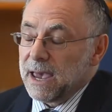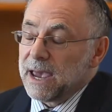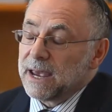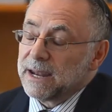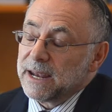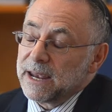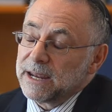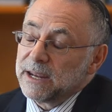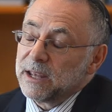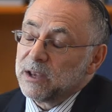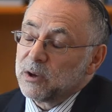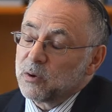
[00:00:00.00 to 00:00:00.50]

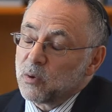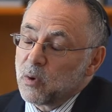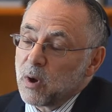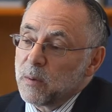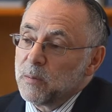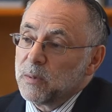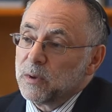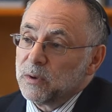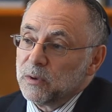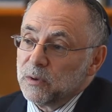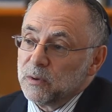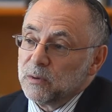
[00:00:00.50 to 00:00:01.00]
And any
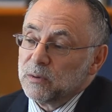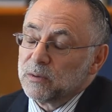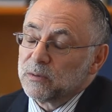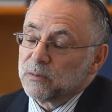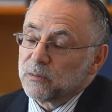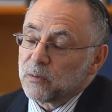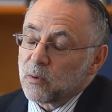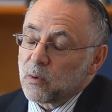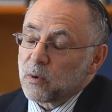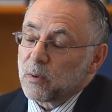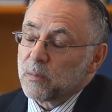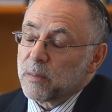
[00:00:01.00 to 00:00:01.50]
equipment used
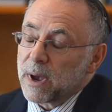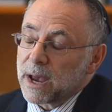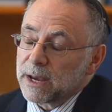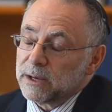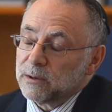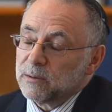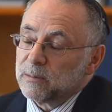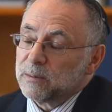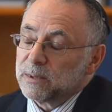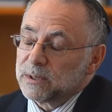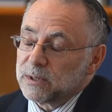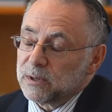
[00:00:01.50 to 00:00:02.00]
for
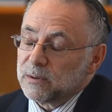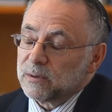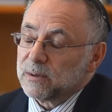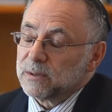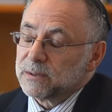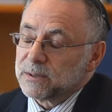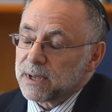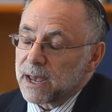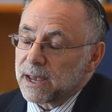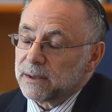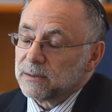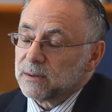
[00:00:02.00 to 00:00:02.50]
manual
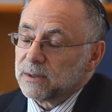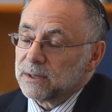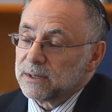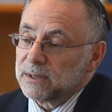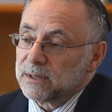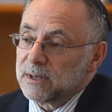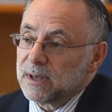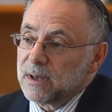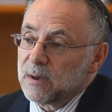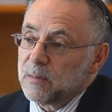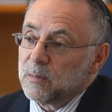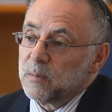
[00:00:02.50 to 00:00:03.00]
materials
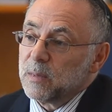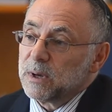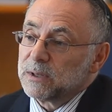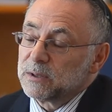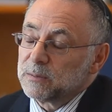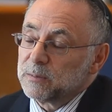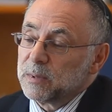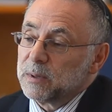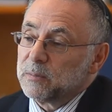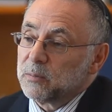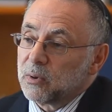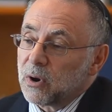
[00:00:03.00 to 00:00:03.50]
handling
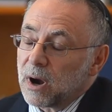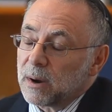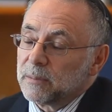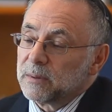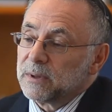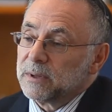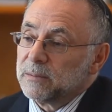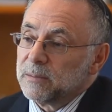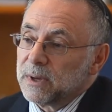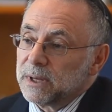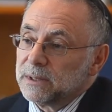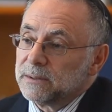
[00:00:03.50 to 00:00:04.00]
must be
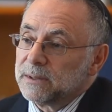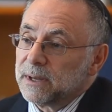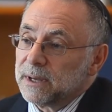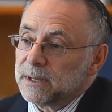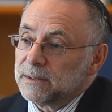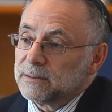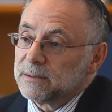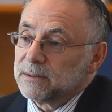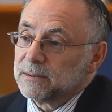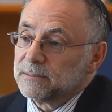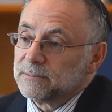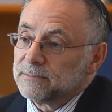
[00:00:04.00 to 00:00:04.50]
properly
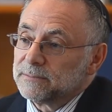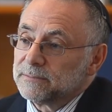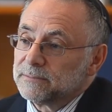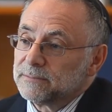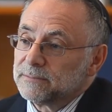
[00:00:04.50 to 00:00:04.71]
maintained.